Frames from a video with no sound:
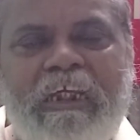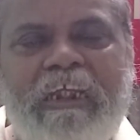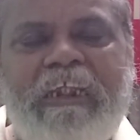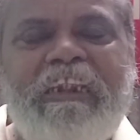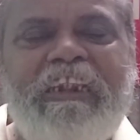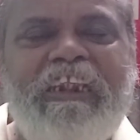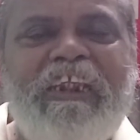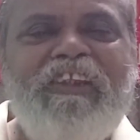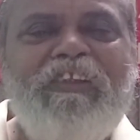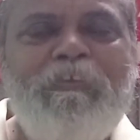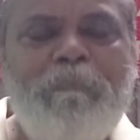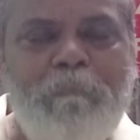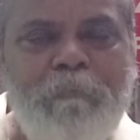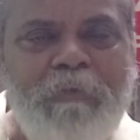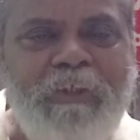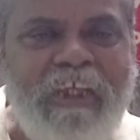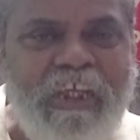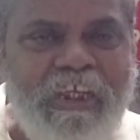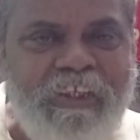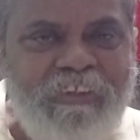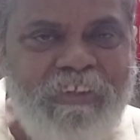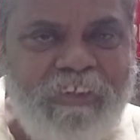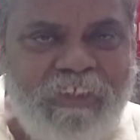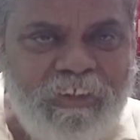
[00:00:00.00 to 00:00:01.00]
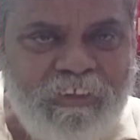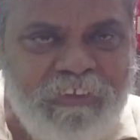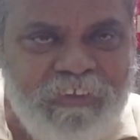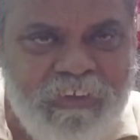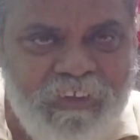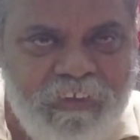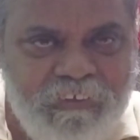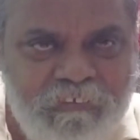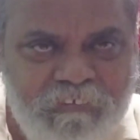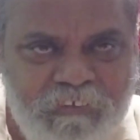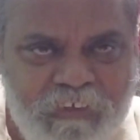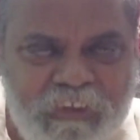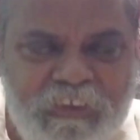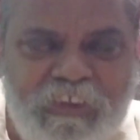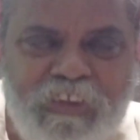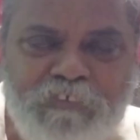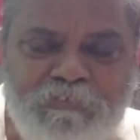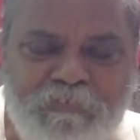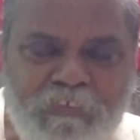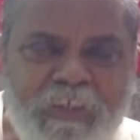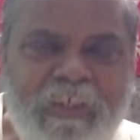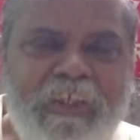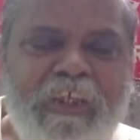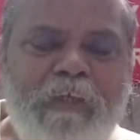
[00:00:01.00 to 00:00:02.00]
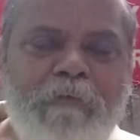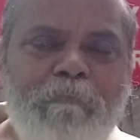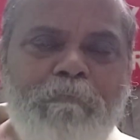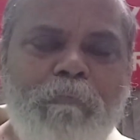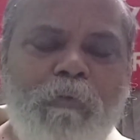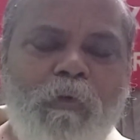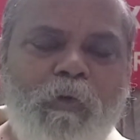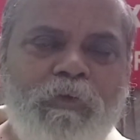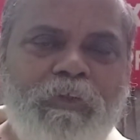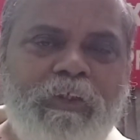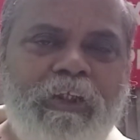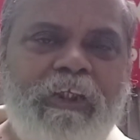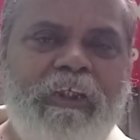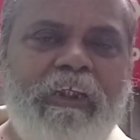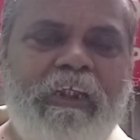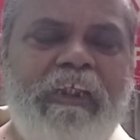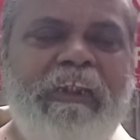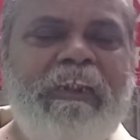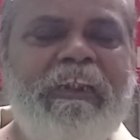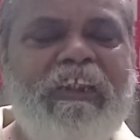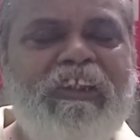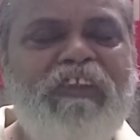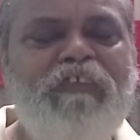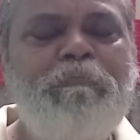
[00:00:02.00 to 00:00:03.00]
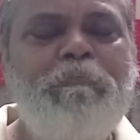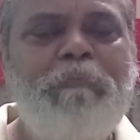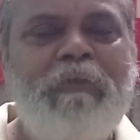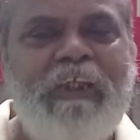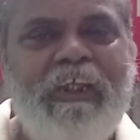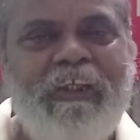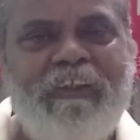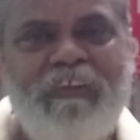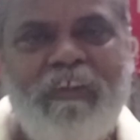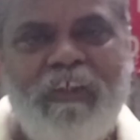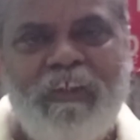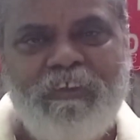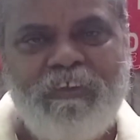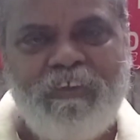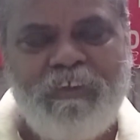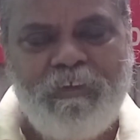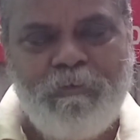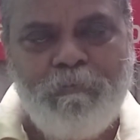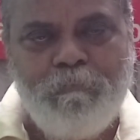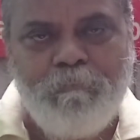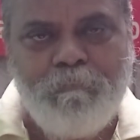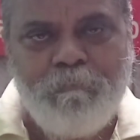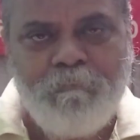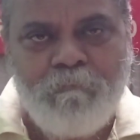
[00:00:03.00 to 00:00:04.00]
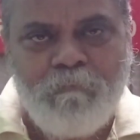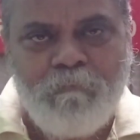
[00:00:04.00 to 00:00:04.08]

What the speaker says: in this p-n junction, this is very important. In this p-n junction,